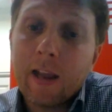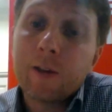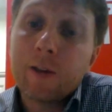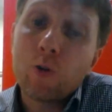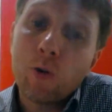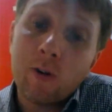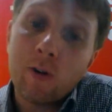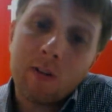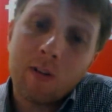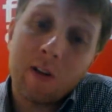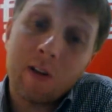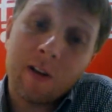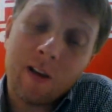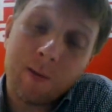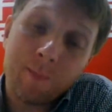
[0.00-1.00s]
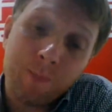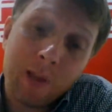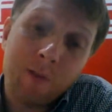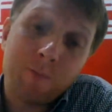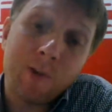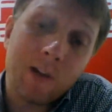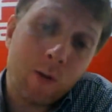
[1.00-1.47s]
And during the
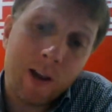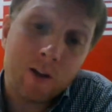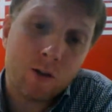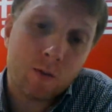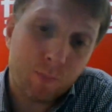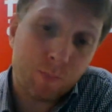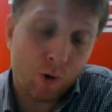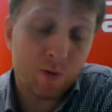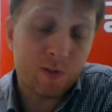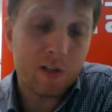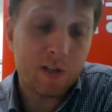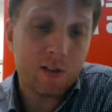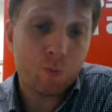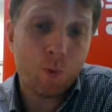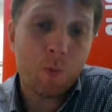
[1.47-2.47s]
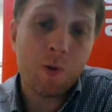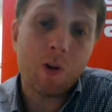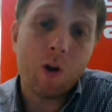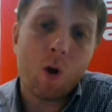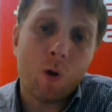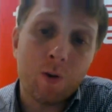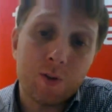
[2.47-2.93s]
evaluation process, we will
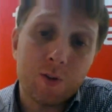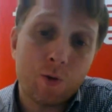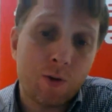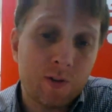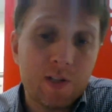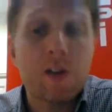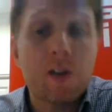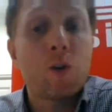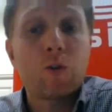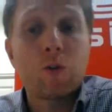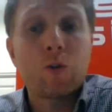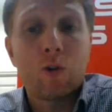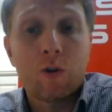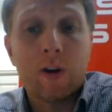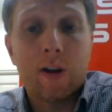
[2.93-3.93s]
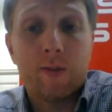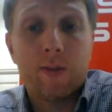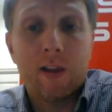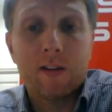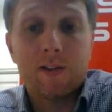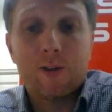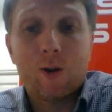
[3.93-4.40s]
also continue to look at
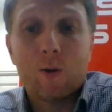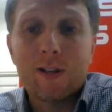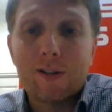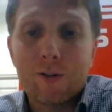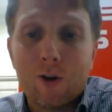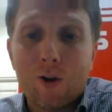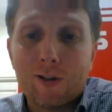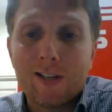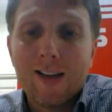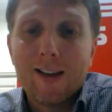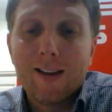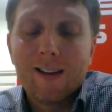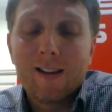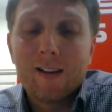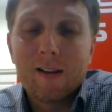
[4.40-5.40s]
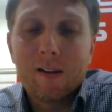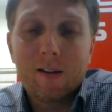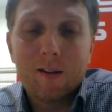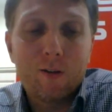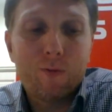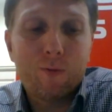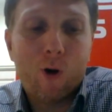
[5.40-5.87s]
that. So it's not
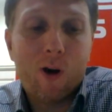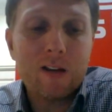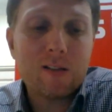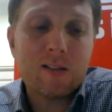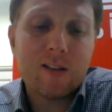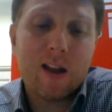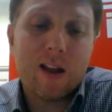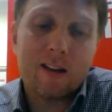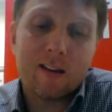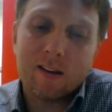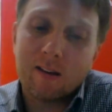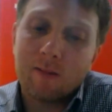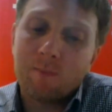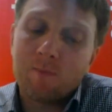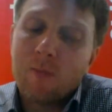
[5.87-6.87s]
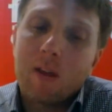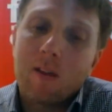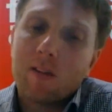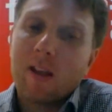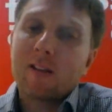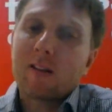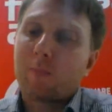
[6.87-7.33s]
for us like
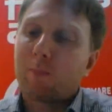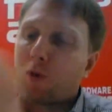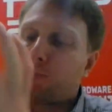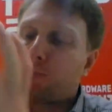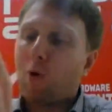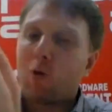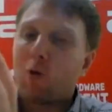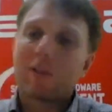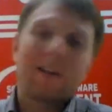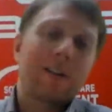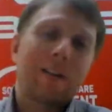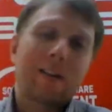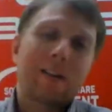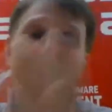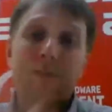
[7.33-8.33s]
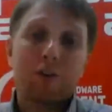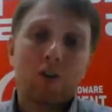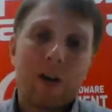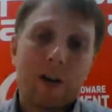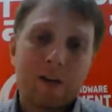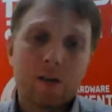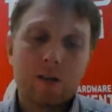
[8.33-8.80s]
there's a proposal and it never
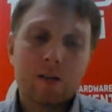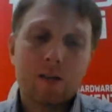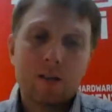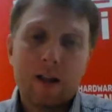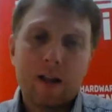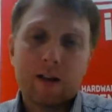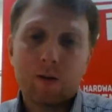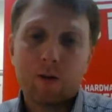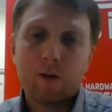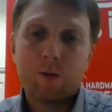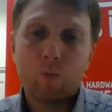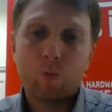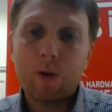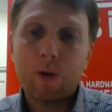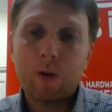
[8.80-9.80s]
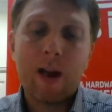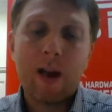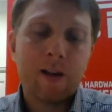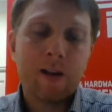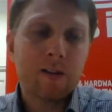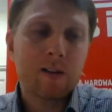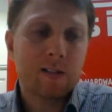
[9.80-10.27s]
changes. Like, we
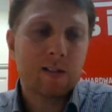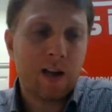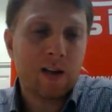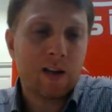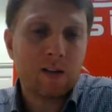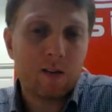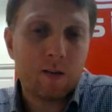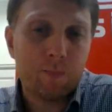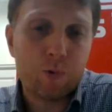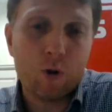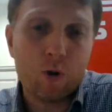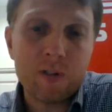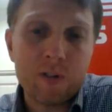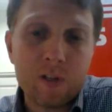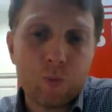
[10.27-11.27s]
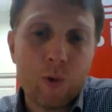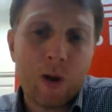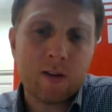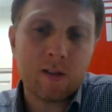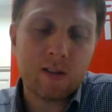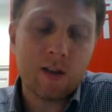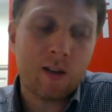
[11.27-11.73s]
understand the process, we
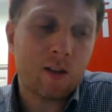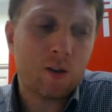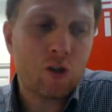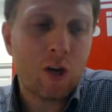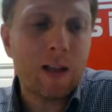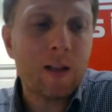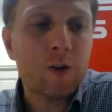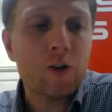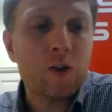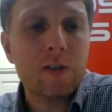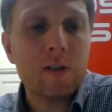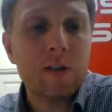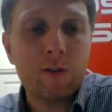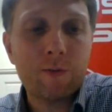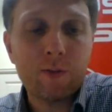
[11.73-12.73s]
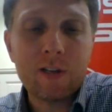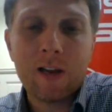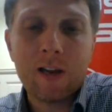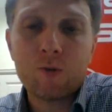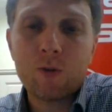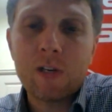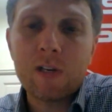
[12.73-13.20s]
understand the challenges in different
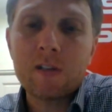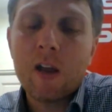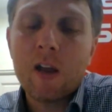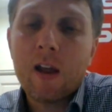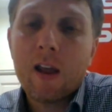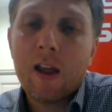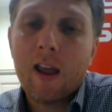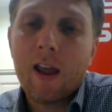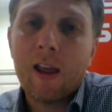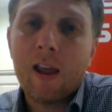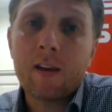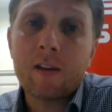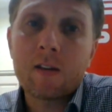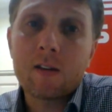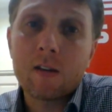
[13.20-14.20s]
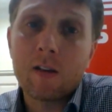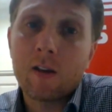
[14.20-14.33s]
countries, and